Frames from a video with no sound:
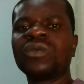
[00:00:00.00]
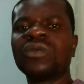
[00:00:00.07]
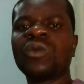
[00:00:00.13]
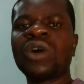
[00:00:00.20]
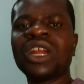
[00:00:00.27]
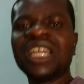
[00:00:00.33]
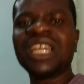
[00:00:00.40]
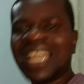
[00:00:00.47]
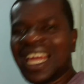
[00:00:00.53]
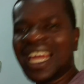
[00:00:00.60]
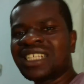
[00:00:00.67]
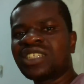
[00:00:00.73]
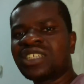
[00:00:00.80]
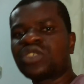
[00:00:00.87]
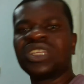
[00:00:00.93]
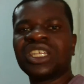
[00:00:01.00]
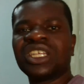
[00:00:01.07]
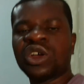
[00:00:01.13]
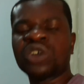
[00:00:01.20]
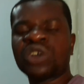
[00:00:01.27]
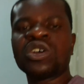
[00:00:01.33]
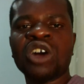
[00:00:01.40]
what led to the
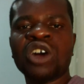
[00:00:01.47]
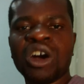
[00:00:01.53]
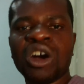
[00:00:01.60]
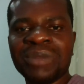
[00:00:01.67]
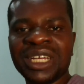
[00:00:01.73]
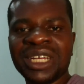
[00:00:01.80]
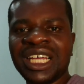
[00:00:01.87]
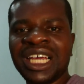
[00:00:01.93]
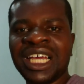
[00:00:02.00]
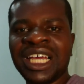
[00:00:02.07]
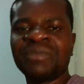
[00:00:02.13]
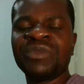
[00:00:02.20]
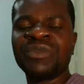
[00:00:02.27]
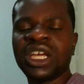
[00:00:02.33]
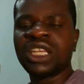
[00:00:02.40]
doctor coming in.